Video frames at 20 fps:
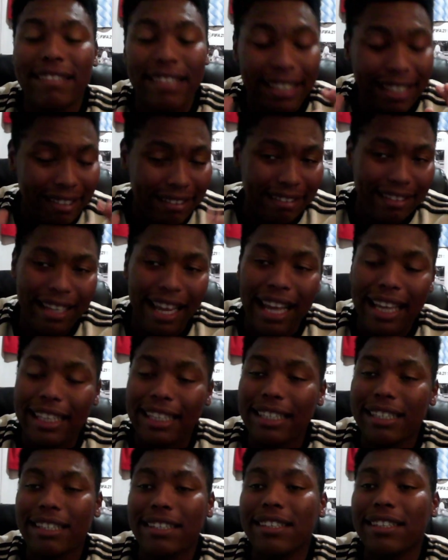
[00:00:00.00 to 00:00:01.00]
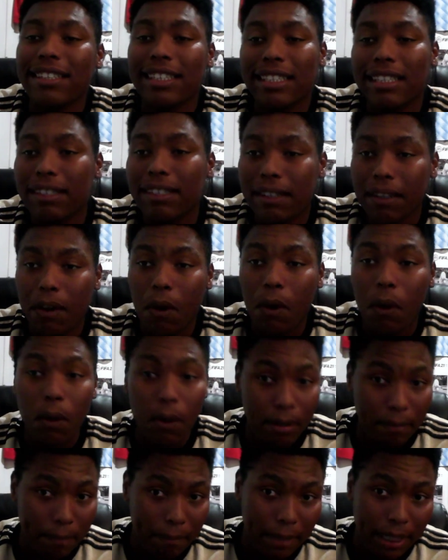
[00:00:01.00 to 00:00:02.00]
and it's not good
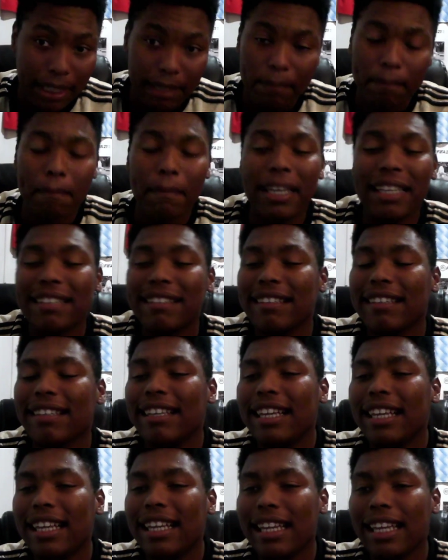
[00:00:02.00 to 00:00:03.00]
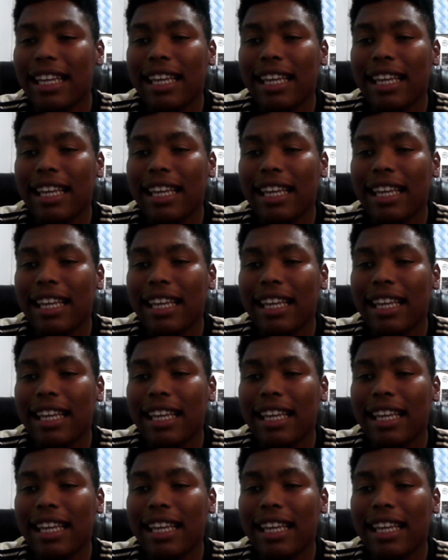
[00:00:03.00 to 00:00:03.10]
on me mentally